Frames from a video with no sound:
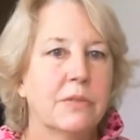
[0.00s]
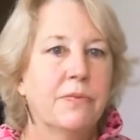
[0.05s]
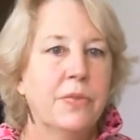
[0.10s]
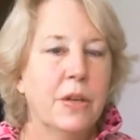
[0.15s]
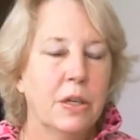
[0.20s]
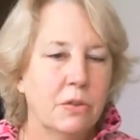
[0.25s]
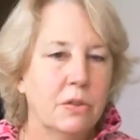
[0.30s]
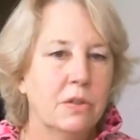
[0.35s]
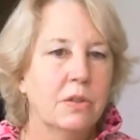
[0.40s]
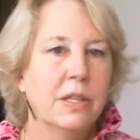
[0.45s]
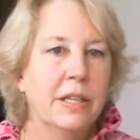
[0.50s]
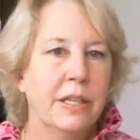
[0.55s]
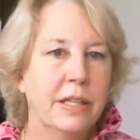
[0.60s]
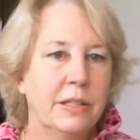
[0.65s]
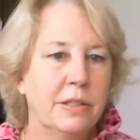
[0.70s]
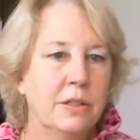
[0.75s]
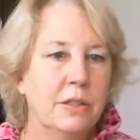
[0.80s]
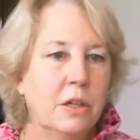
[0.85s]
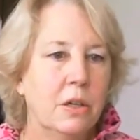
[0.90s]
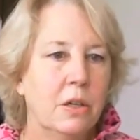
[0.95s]

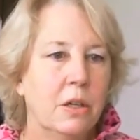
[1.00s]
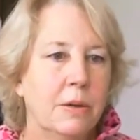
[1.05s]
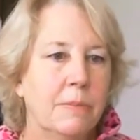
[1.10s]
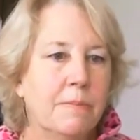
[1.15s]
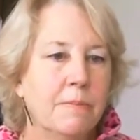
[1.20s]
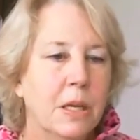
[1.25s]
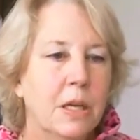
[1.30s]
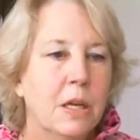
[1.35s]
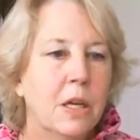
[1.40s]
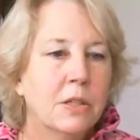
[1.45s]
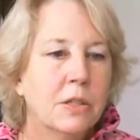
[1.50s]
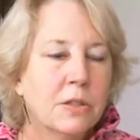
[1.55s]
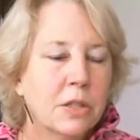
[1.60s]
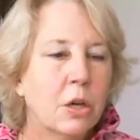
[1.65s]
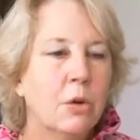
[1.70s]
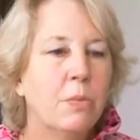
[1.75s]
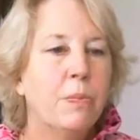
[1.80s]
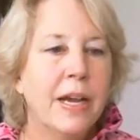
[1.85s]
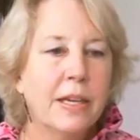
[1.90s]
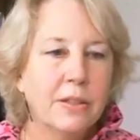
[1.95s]

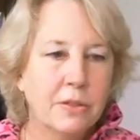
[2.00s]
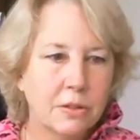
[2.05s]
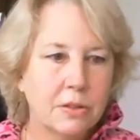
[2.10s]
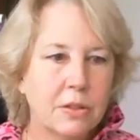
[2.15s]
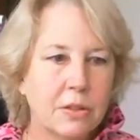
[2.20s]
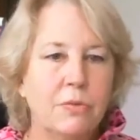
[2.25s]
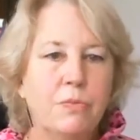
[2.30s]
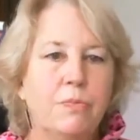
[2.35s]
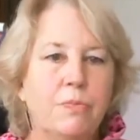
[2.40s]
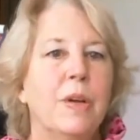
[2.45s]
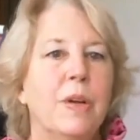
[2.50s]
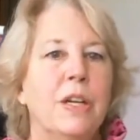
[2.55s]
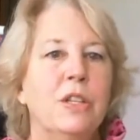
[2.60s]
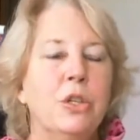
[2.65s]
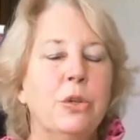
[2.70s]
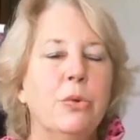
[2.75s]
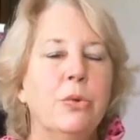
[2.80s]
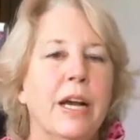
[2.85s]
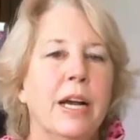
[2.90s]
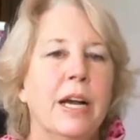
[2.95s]
So that's a
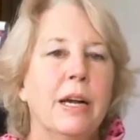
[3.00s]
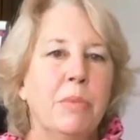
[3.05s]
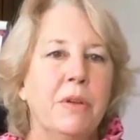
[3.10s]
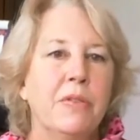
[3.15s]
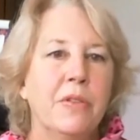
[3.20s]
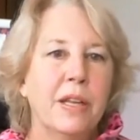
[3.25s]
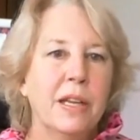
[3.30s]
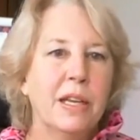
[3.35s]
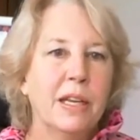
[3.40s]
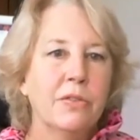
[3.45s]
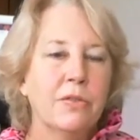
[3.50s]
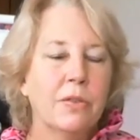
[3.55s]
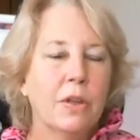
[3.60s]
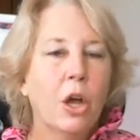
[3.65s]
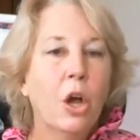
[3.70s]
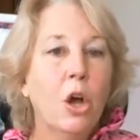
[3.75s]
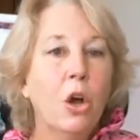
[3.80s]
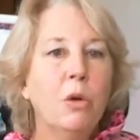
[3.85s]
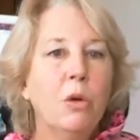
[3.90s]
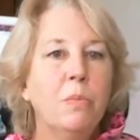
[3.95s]
new habit that I
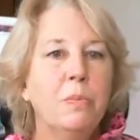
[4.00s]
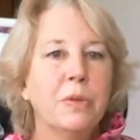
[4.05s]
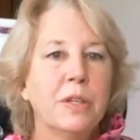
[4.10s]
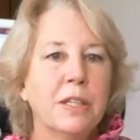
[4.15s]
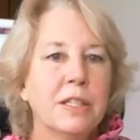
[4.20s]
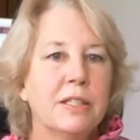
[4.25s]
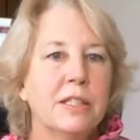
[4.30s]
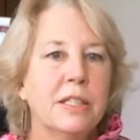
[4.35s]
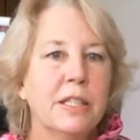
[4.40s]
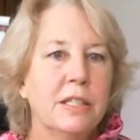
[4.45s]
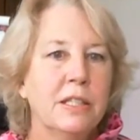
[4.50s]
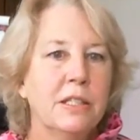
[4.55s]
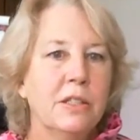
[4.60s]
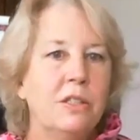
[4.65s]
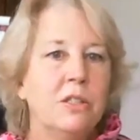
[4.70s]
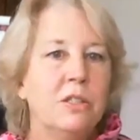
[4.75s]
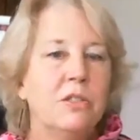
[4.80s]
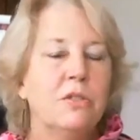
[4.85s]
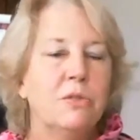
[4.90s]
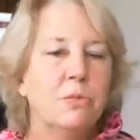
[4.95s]
hope
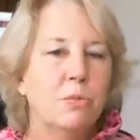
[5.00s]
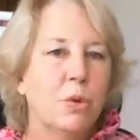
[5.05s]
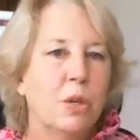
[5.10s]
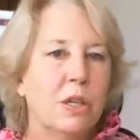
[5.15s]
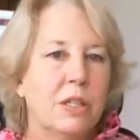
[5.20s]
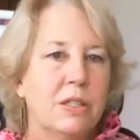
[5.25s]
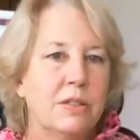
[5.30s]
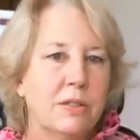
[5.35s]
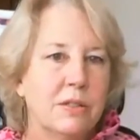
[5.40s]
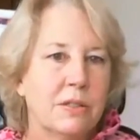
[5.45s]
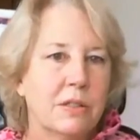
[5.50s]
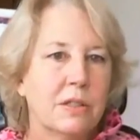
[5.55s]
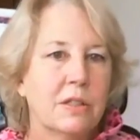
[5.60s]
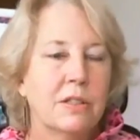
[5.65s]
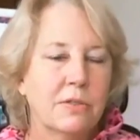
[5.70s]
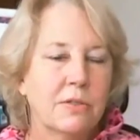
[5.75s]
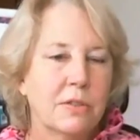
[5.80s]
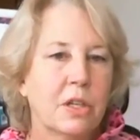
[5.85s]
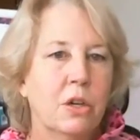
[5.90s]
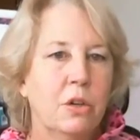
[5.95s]
continues once
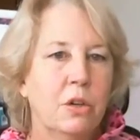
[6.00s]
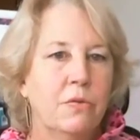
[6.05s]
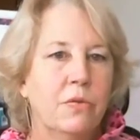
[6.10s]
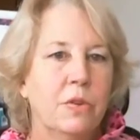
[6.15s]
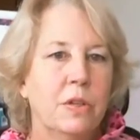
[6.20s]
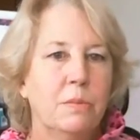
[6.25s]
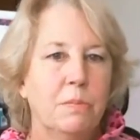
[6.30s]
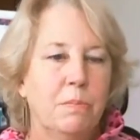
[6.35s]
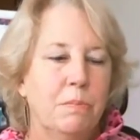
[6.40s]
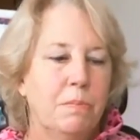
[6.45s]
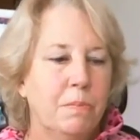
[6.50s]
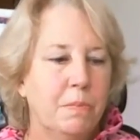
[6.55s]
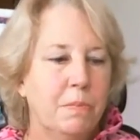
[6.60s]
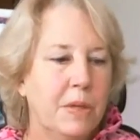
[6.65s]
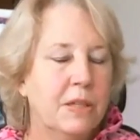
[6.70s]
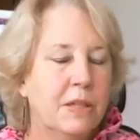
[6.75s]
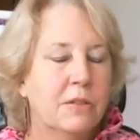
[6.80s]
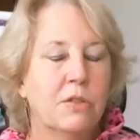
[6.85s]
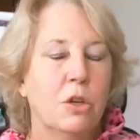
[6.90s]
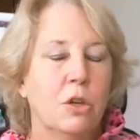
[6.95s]
this COVID
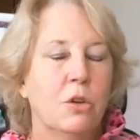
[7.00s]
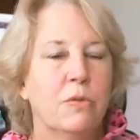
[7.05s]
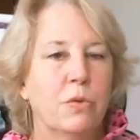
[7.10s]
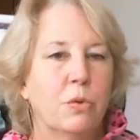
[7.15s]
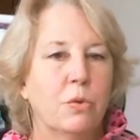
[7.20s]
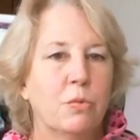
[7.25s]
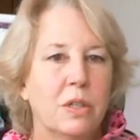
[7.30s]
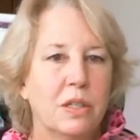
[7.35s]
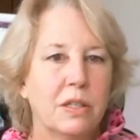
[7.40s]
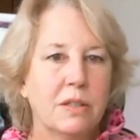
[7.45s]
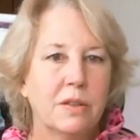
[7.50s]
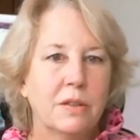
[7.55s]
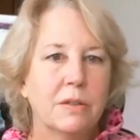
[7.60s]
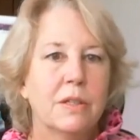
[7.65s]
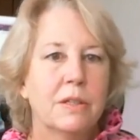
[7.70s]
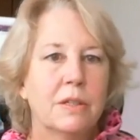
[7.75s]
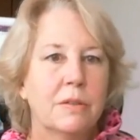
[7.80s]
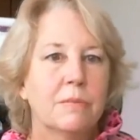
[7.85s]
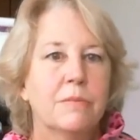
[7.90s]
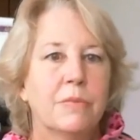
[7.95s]
is over with,
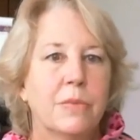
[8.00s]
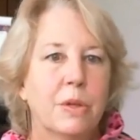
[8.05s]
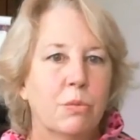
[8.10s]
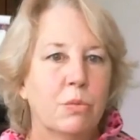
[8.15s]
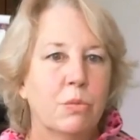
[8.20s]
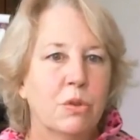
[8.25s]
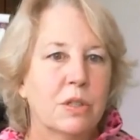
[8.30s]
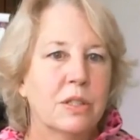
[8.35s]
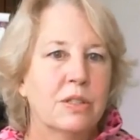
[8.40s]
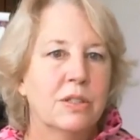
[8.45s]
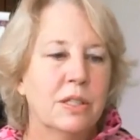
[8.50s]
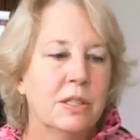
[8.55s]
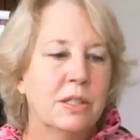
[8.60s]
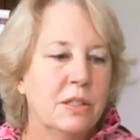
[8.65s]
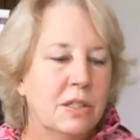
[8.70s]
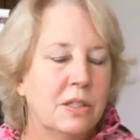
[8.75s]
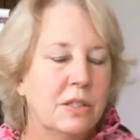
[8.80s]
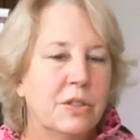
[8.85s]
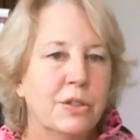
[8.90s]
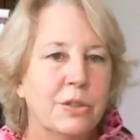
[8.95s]
that we'll
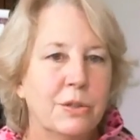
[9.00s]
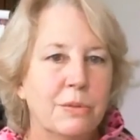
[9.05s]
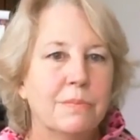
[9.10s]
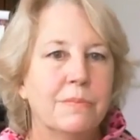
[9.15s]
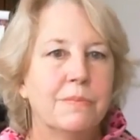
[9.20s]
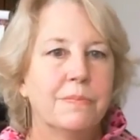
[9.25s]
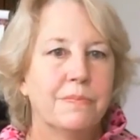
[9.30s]
continue to do.